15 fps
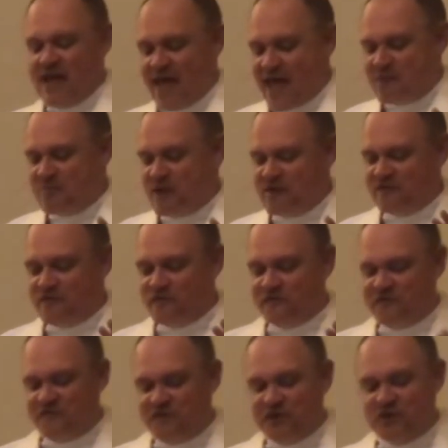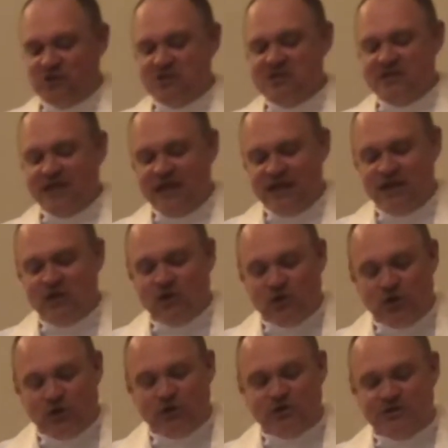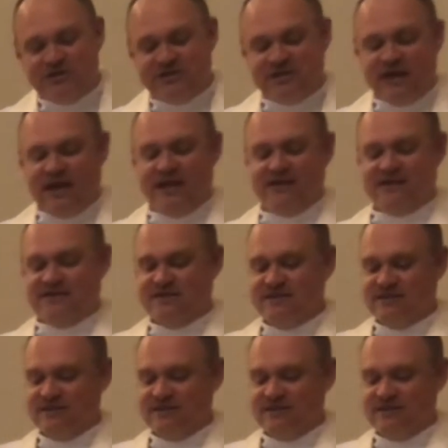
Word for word: had been fulfilled in her sight.